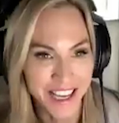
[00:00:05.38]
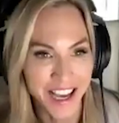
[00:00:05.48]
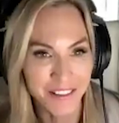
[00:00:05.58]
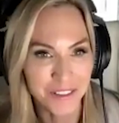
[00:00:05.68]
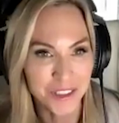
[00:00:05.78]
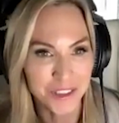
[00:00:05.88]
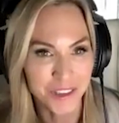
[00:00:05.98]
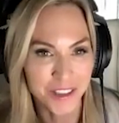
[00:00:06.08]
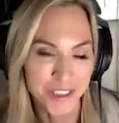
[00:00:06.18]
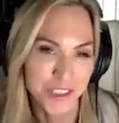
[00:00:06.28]
to have you
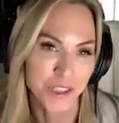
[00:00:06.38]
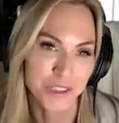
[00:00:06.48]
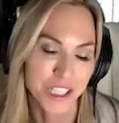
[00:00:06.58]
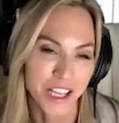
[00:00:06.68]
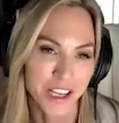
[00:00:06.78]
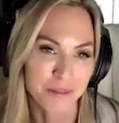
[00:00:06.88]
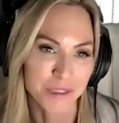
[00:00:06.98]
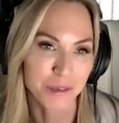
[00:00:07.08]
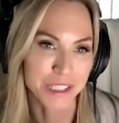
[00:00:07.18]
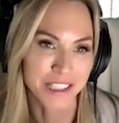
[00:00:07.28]
on the show today. I'm
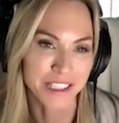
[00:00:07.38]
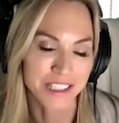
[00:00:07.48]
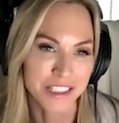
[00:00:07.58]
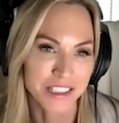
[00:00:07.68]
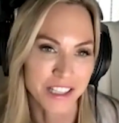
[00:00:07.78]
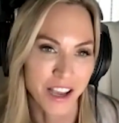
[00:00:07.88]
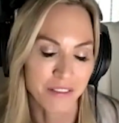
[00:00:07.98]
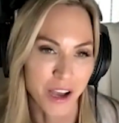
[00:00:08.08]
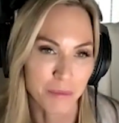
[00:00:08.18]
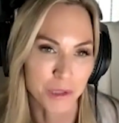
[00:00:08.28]
so excited just to have
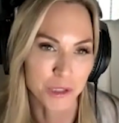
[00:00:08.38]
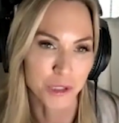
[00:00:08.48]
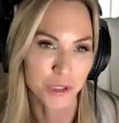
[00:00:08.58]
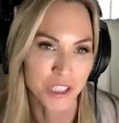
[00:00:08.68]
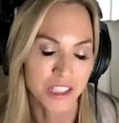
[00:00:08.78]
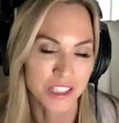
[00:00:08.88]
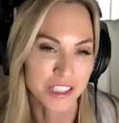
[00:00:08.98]
the opportunity